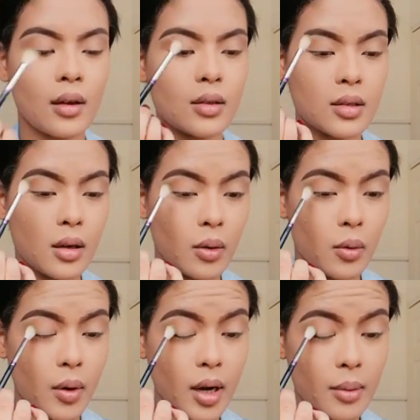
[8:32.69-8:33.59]
So
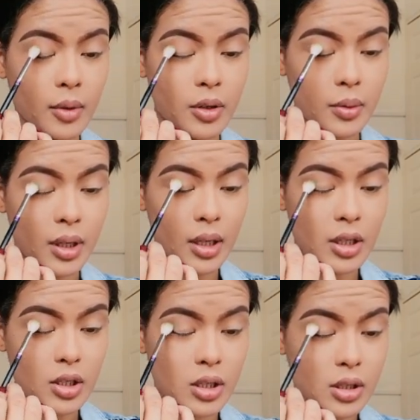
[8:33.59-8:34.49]
what I'm doing
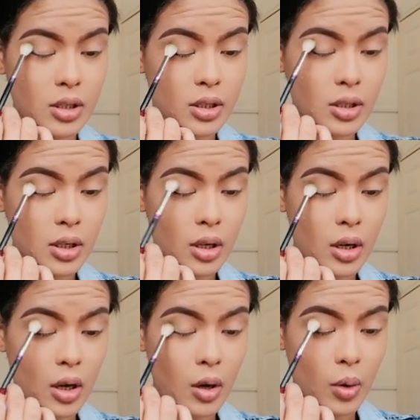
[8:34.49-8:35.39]
is just
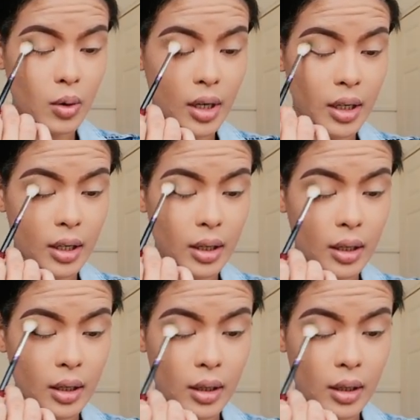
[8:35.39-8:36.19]
slowly